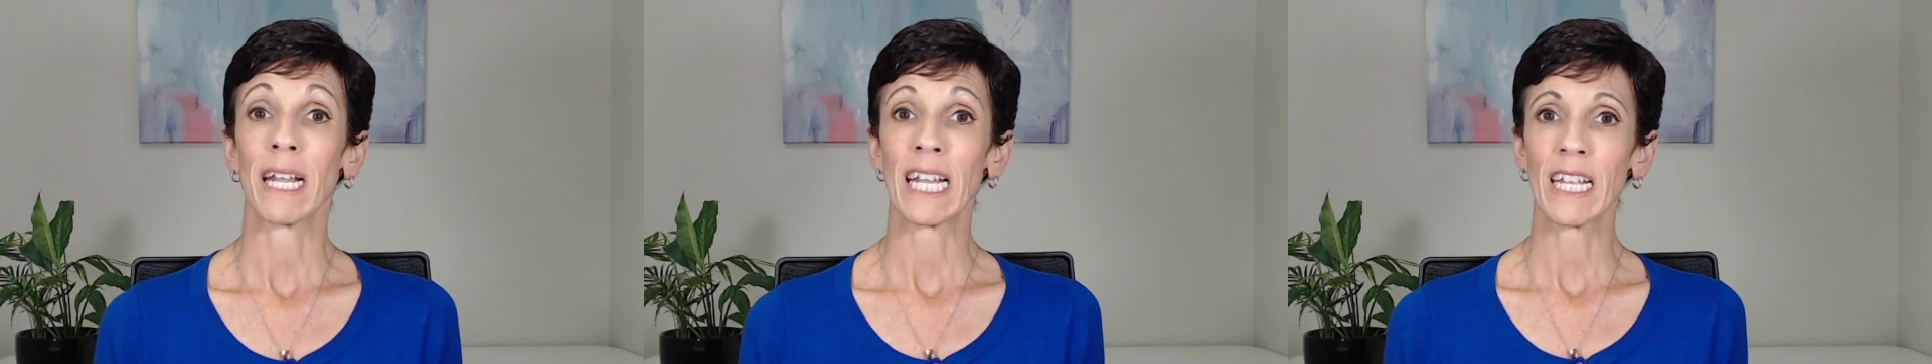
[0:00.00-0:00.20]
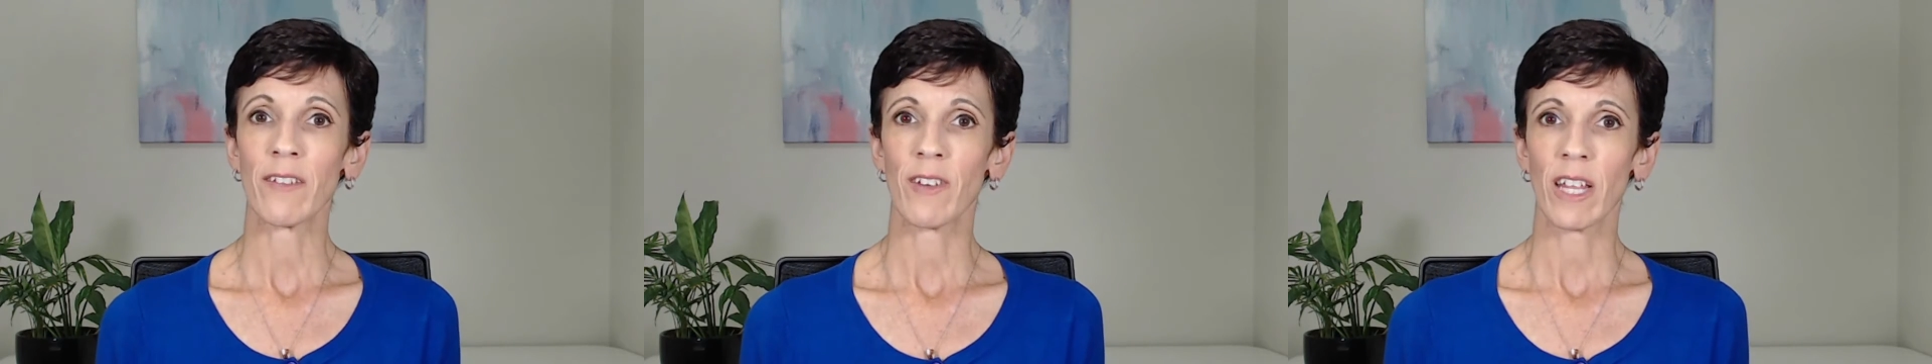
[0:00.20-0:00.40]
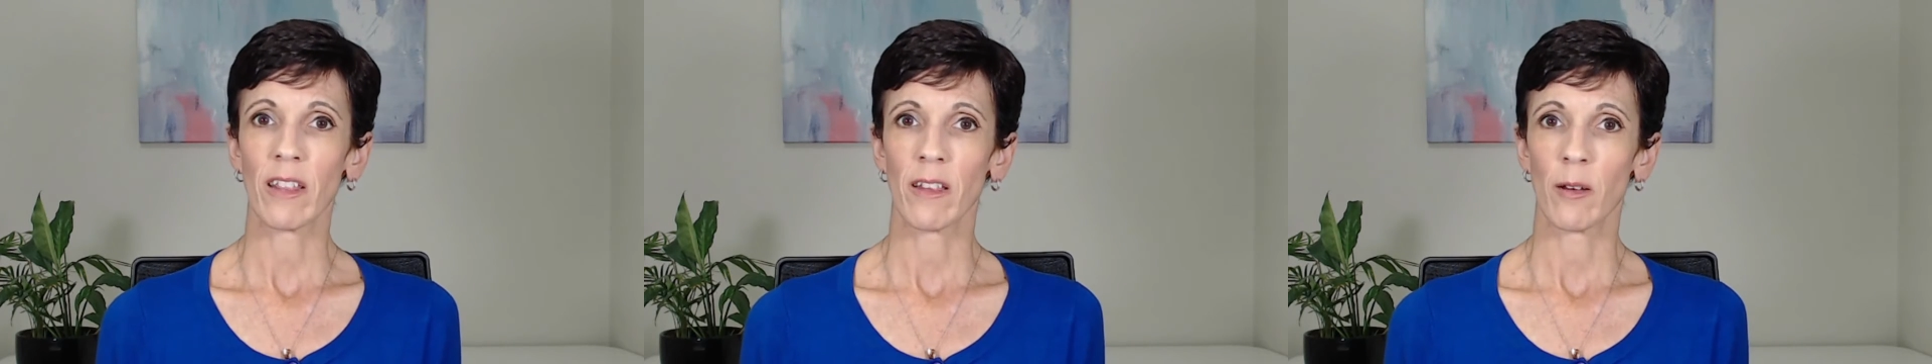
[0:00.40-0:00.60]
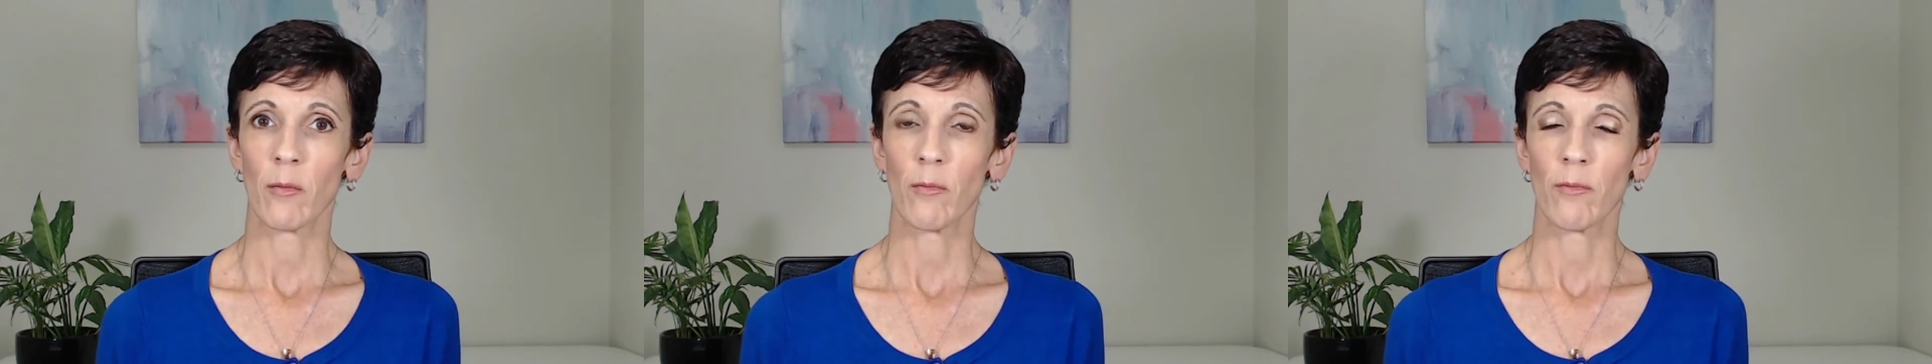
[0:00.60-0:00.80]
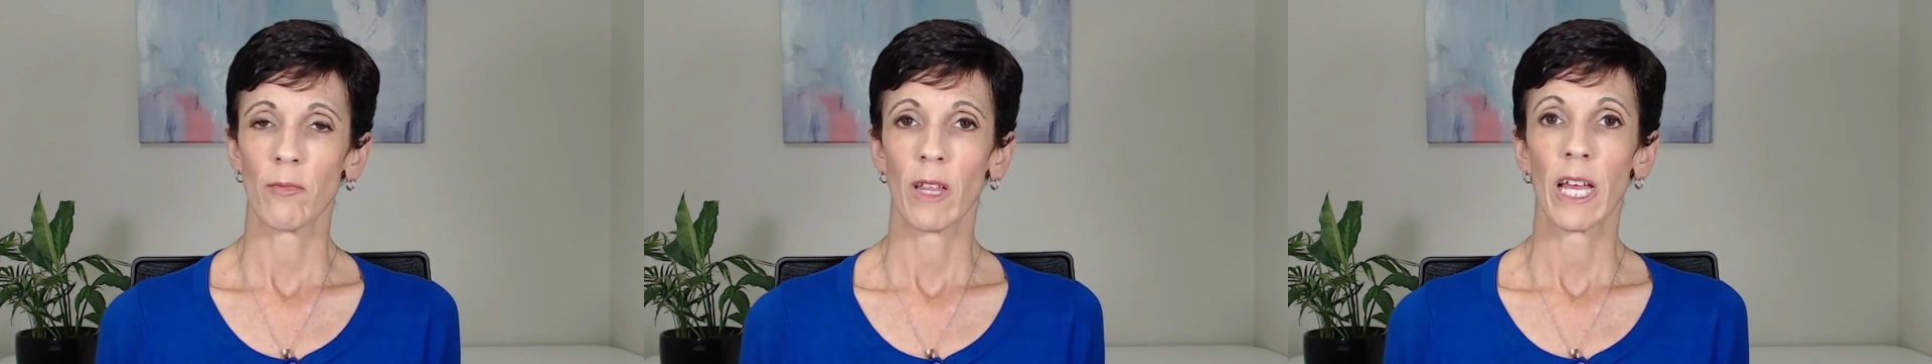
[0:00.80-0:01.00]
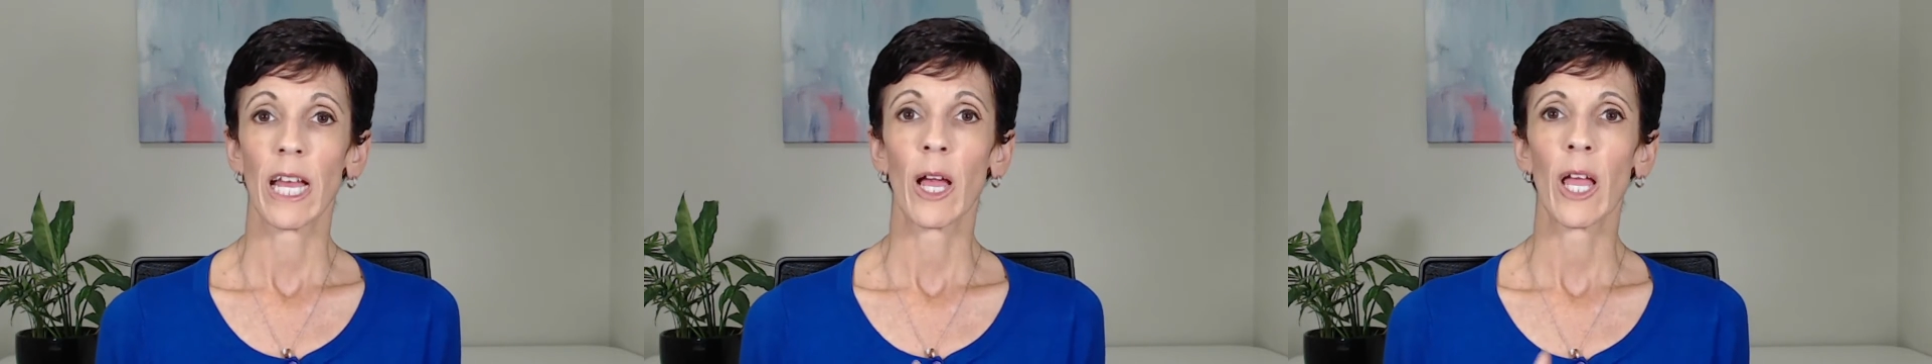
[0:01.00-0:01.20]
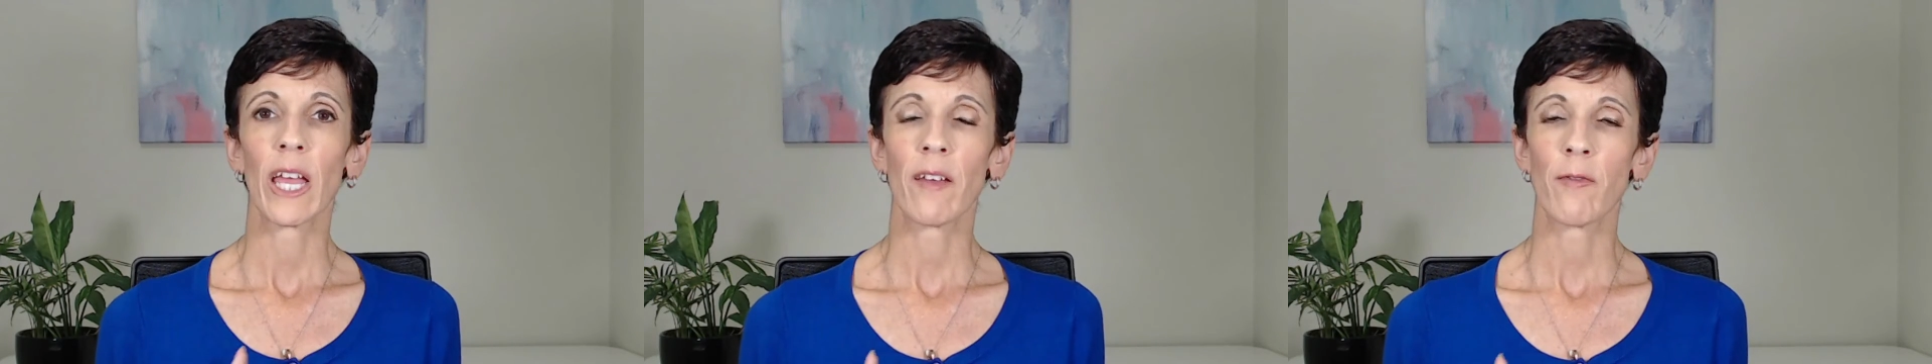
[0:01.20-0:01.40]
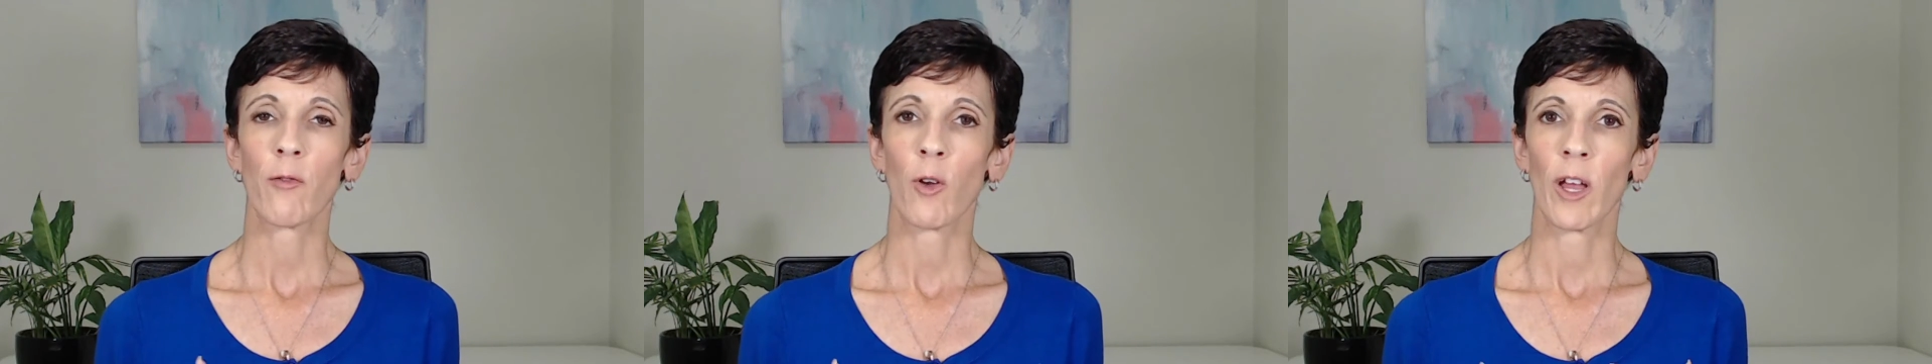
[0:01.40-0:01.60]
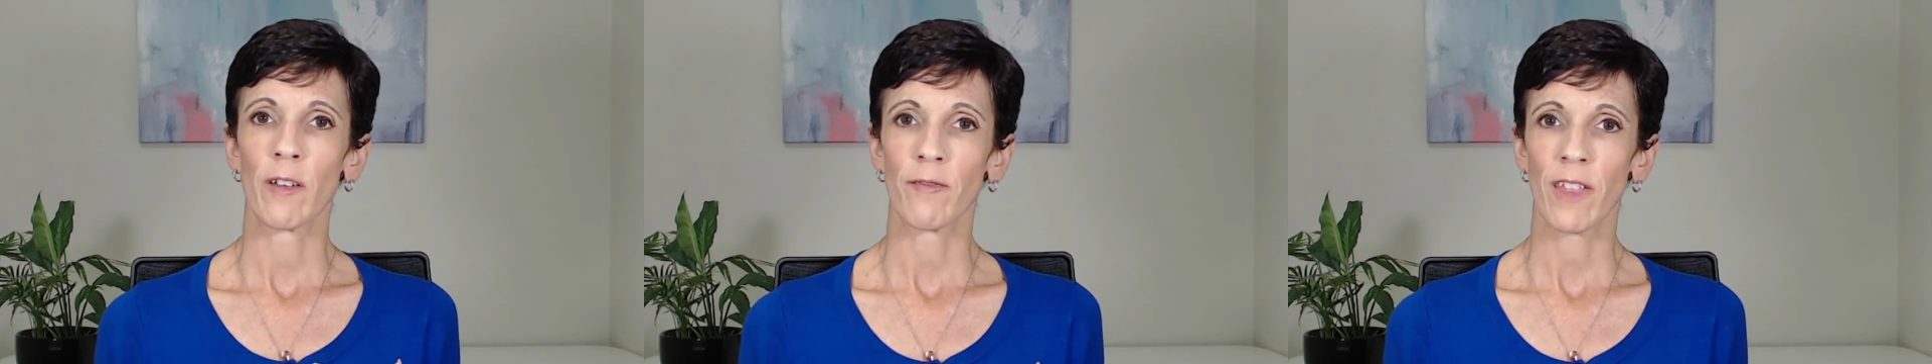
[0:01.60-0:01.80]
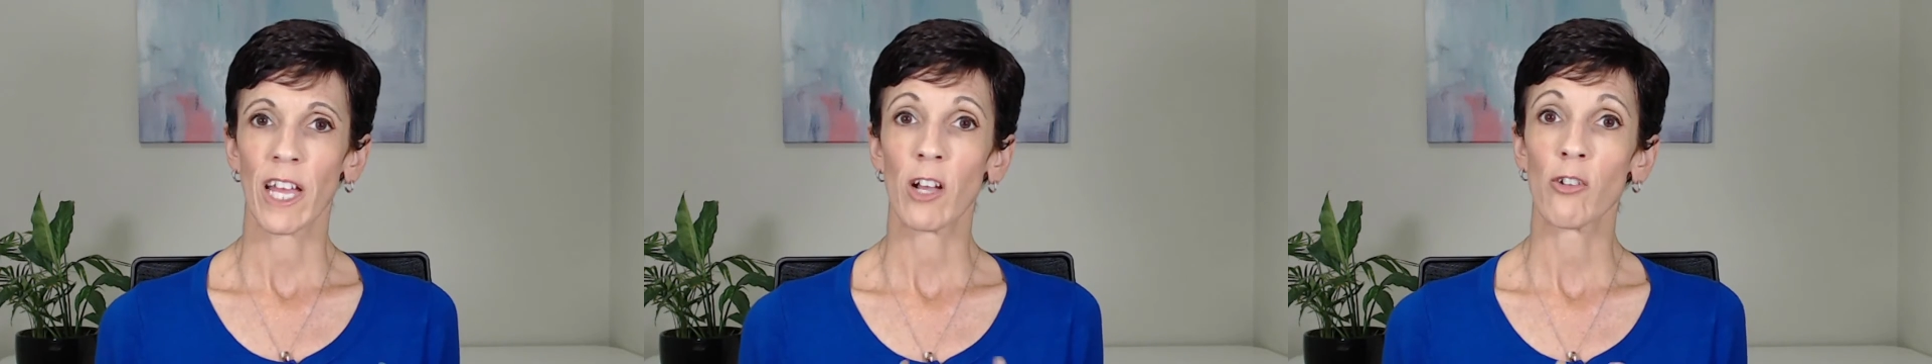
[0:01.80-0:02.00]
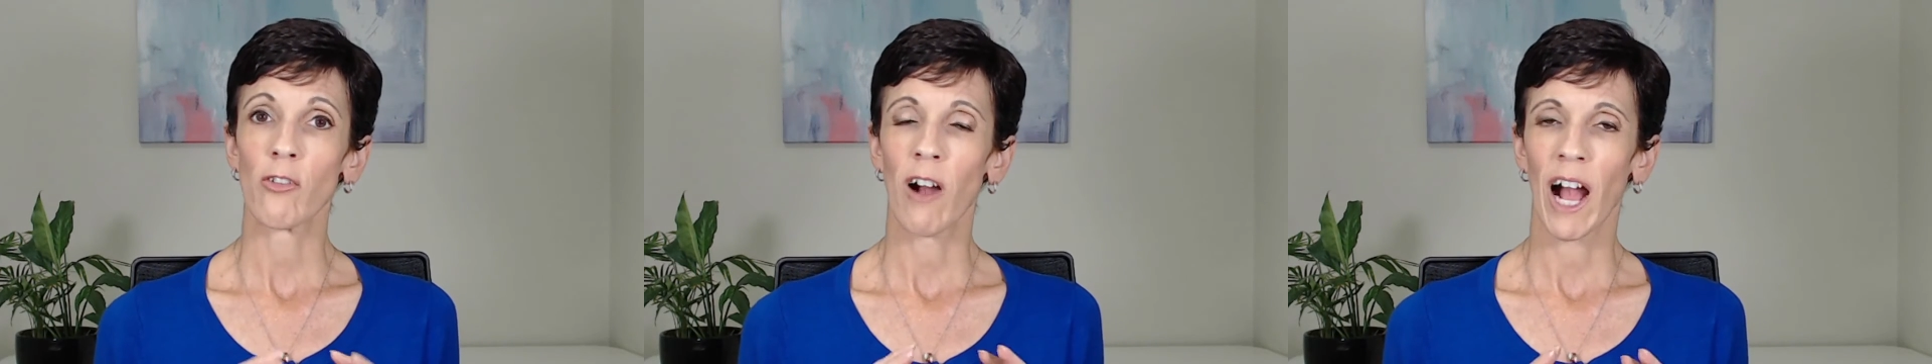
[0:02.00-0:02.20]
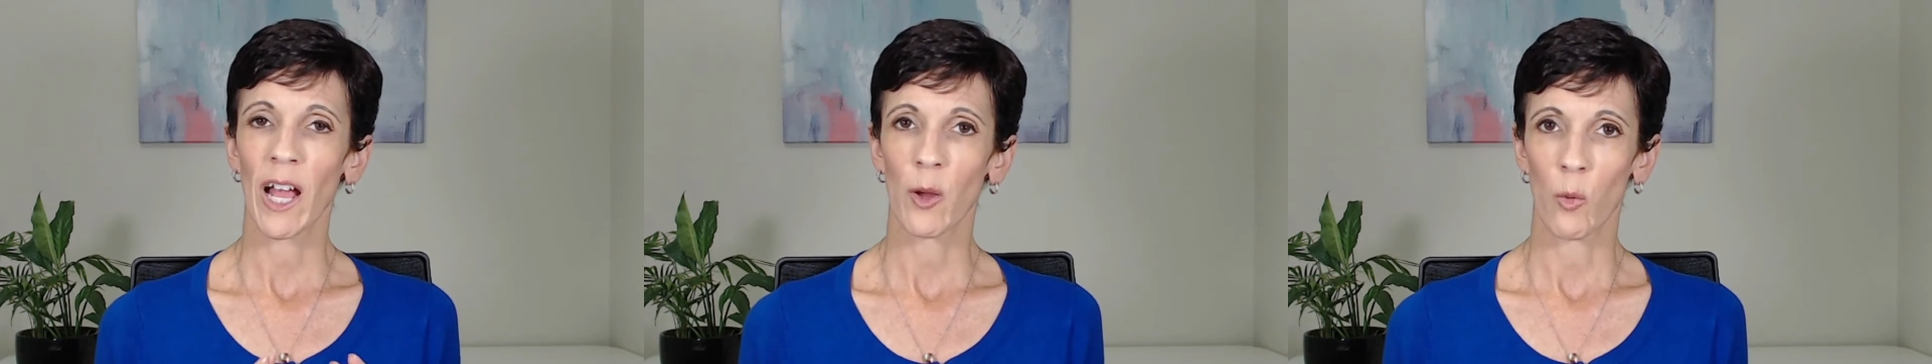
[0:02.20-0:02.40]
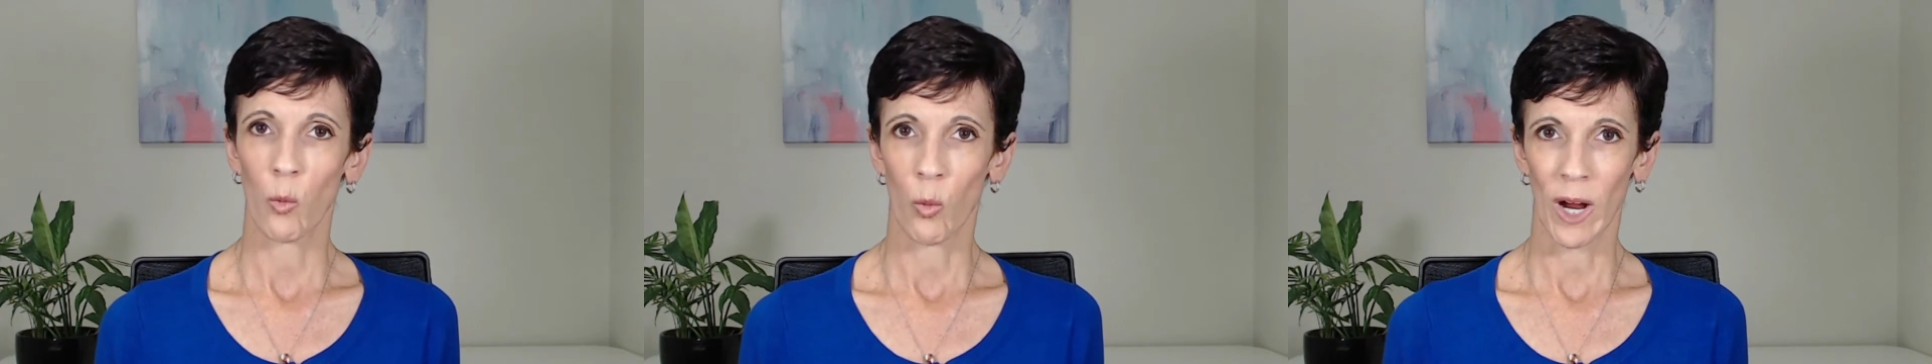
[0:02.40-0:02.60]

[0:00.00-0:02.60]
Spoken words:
leaving them. If they cry,